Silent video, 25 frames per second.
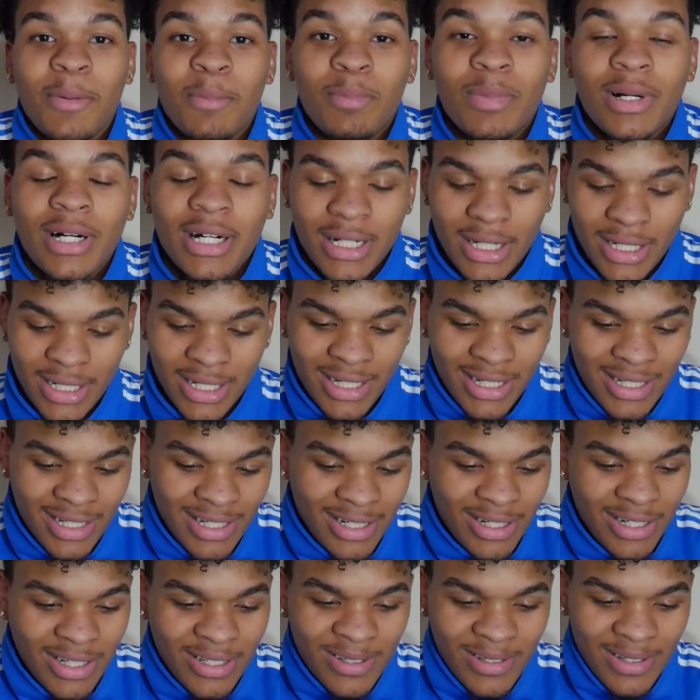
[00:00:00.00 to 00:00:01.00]
But
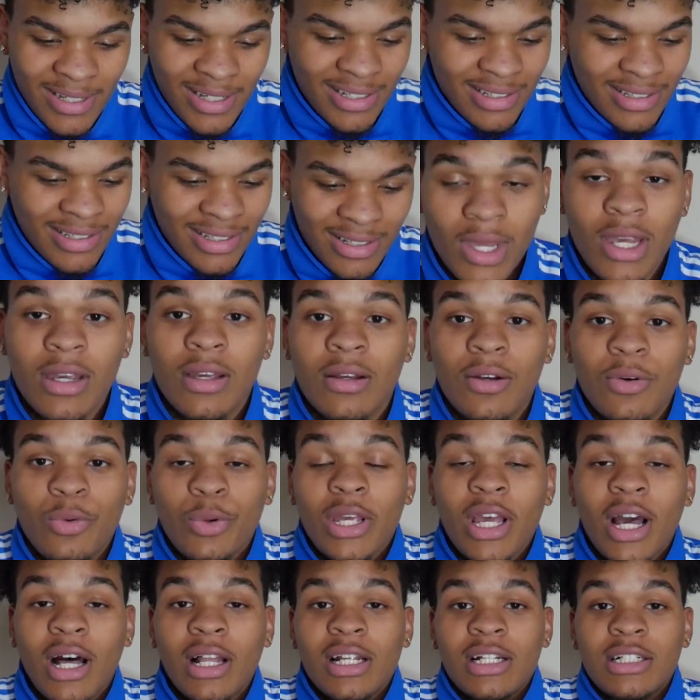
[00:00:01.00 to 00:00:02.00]

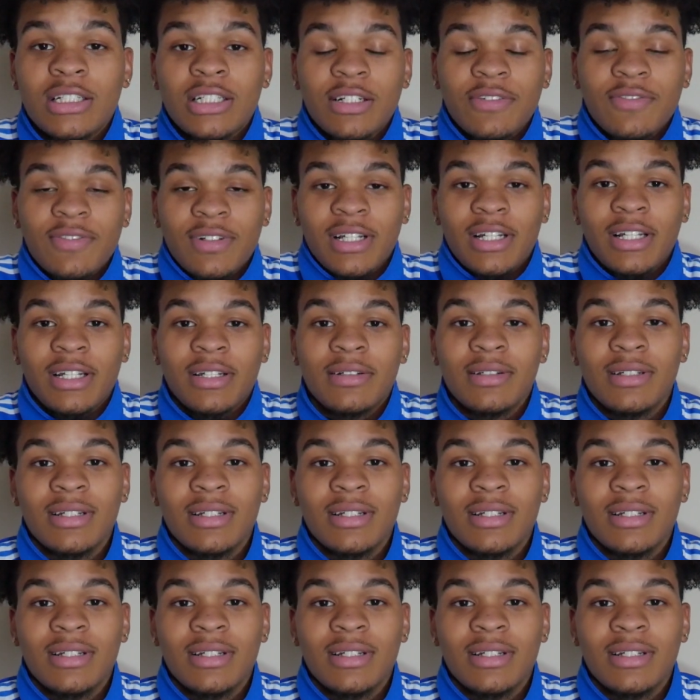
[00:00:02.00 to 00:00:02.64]
we all at Chick-fil-A,